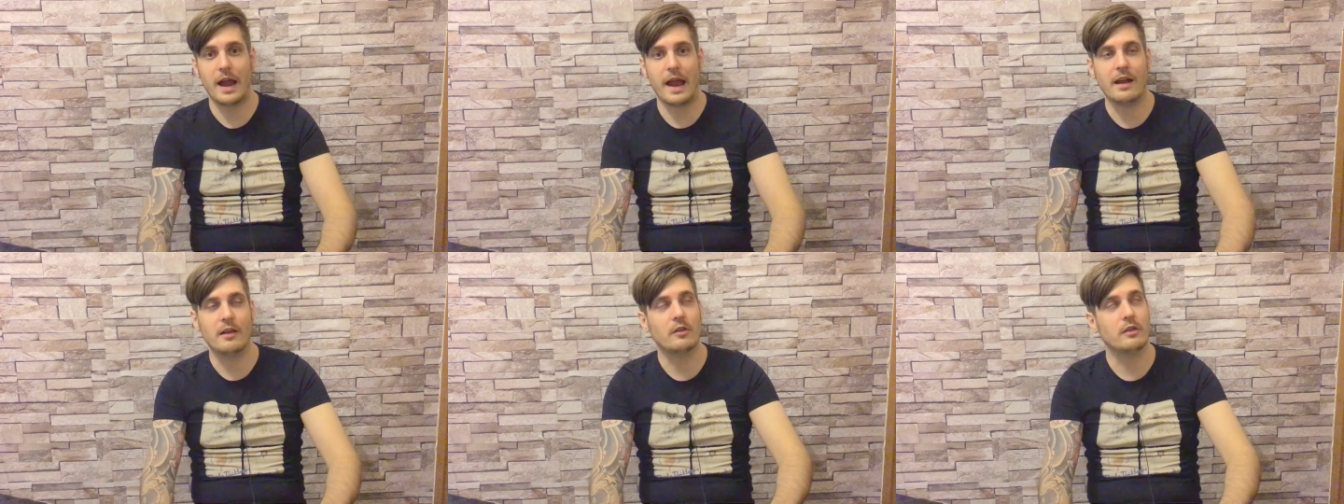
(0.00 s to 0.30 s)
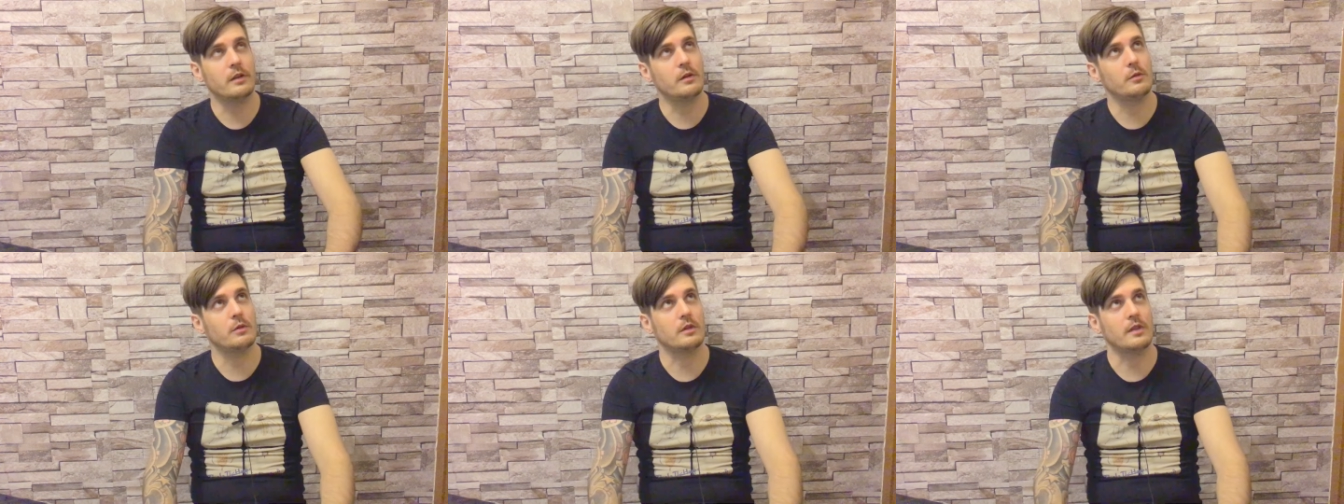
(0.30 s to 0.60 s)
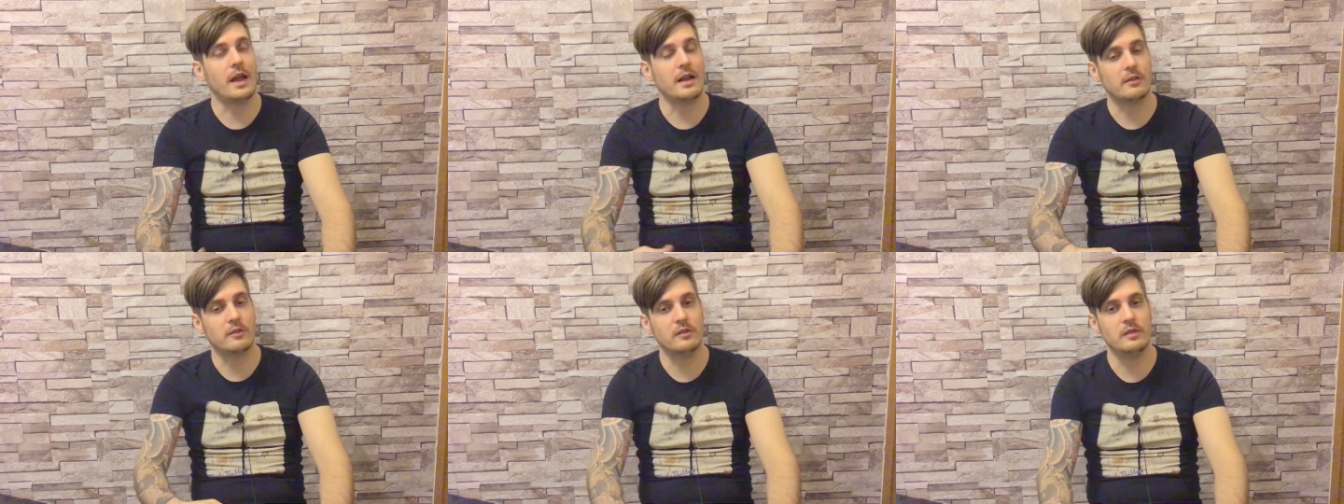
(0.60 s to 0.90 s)
actually
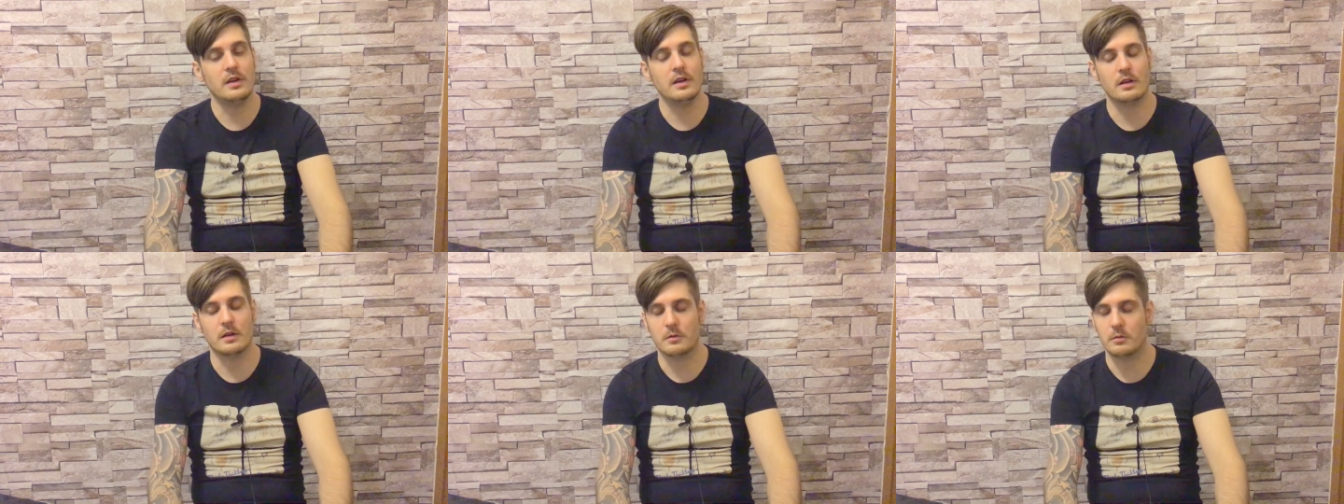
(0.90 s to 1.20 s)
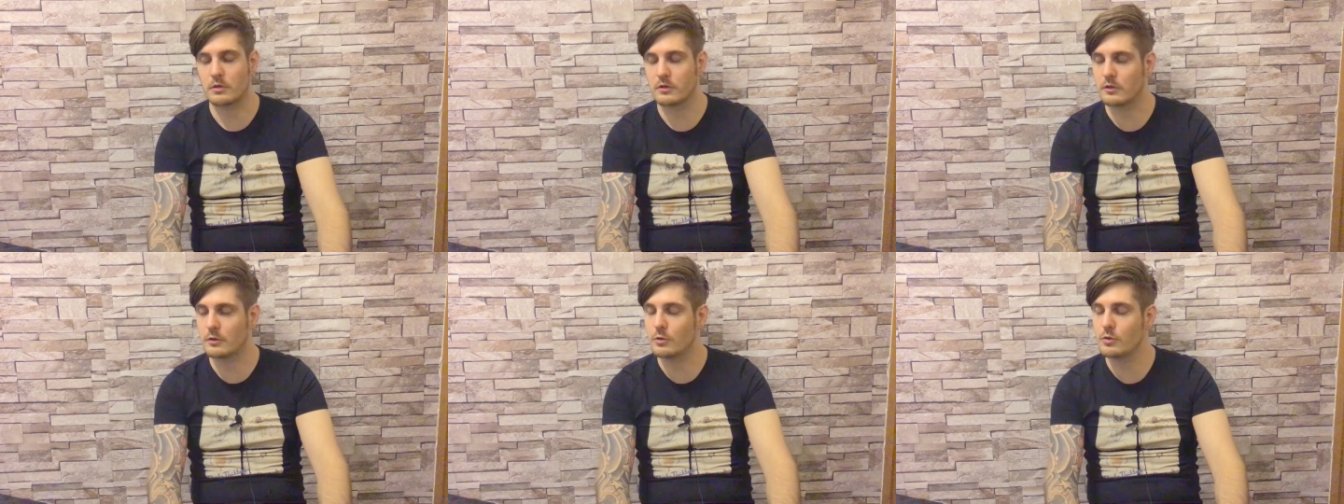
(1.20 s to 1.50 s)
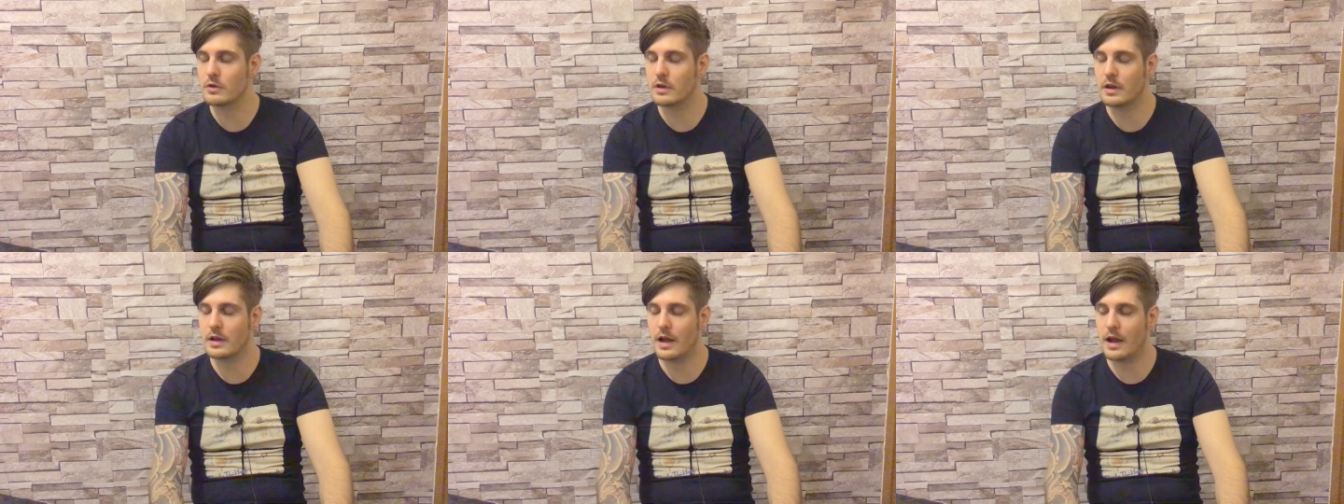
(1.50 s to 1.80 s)
that scene I was
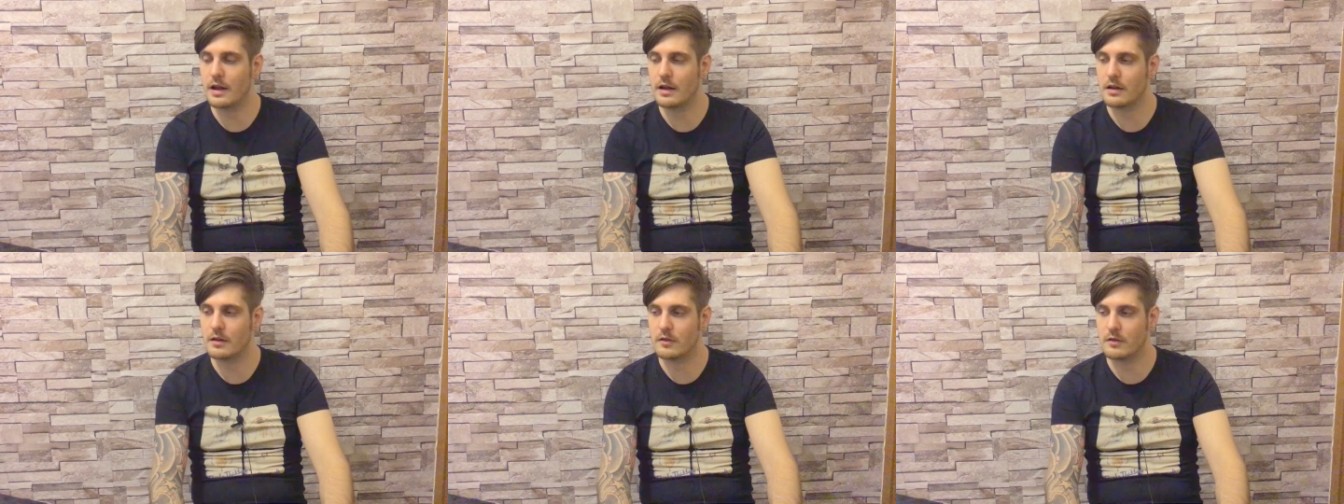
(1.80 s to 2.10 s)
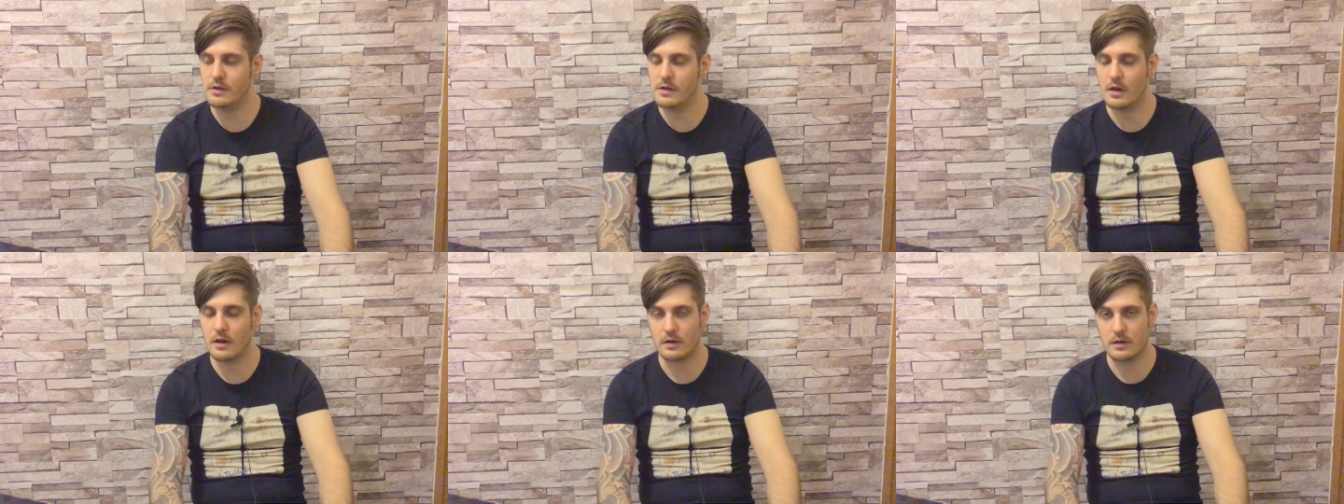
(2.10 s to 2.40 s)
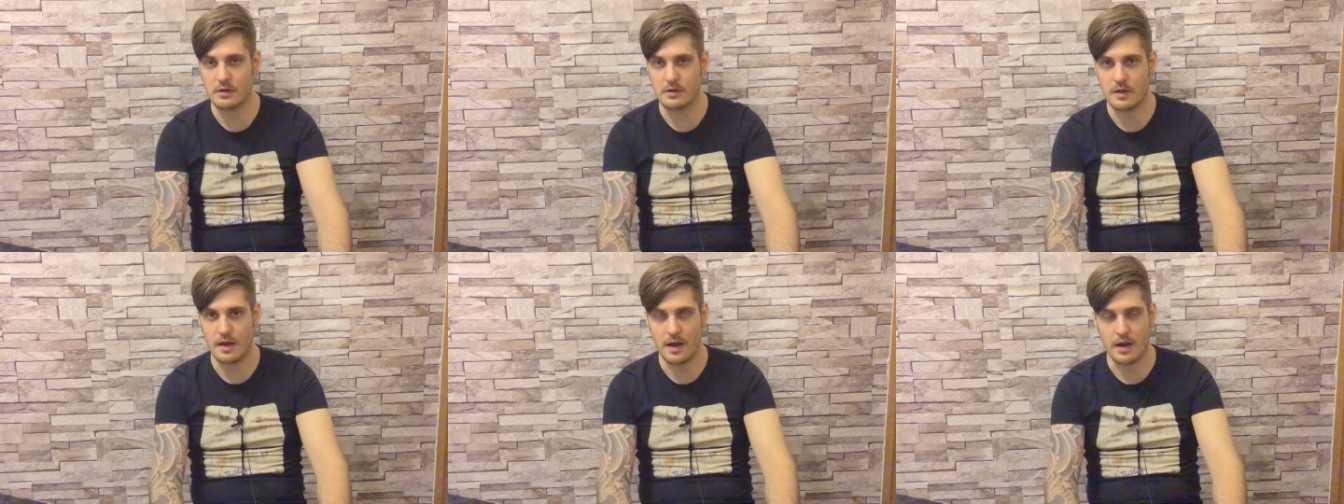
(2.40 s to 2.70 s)
looking at it the
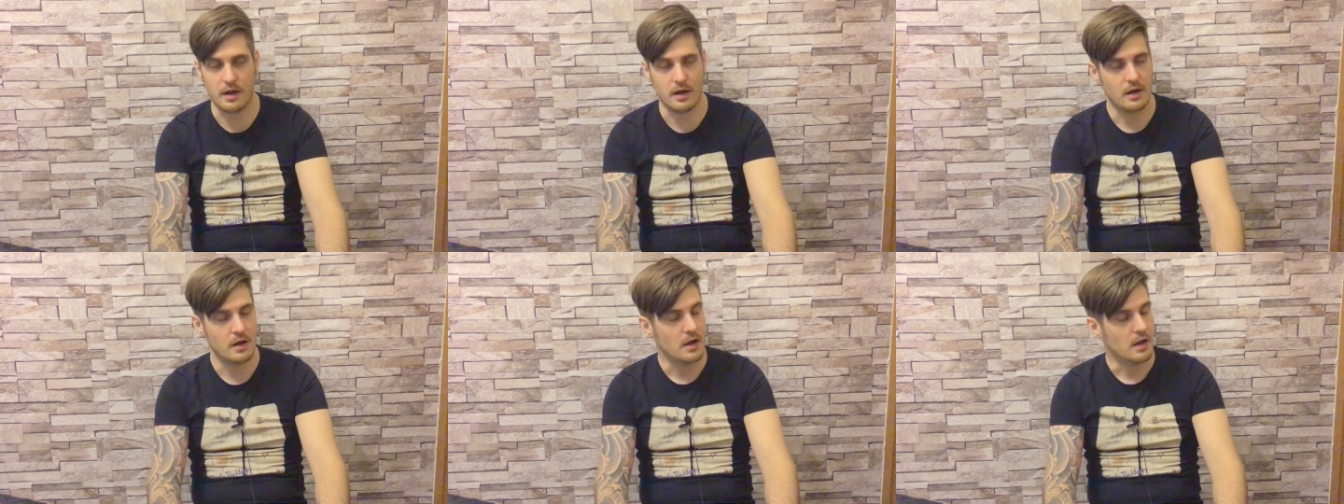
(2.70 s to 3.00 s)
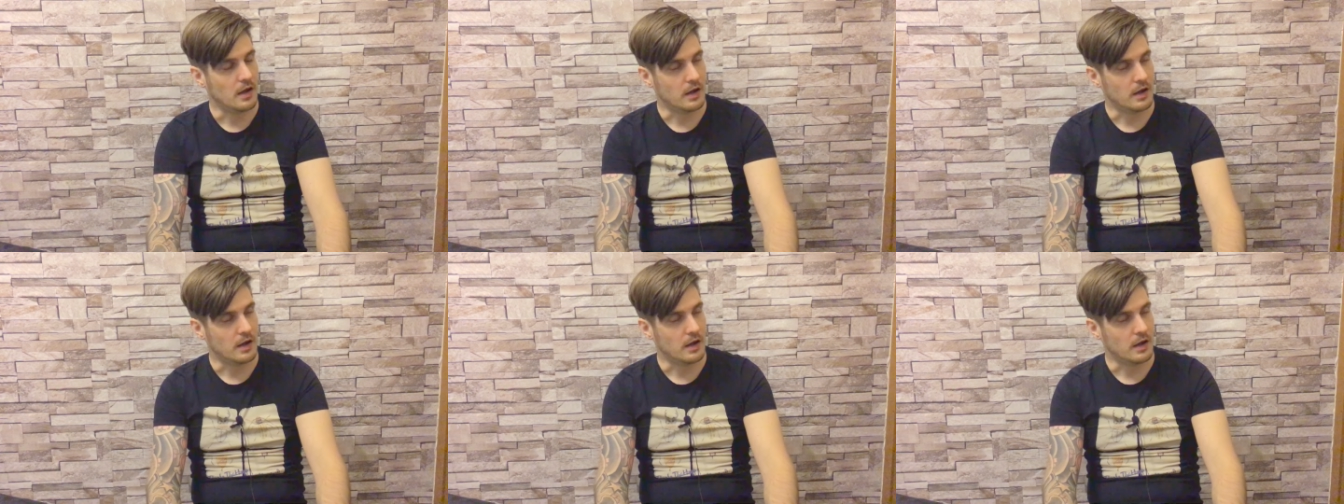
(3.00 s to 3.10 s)
other day.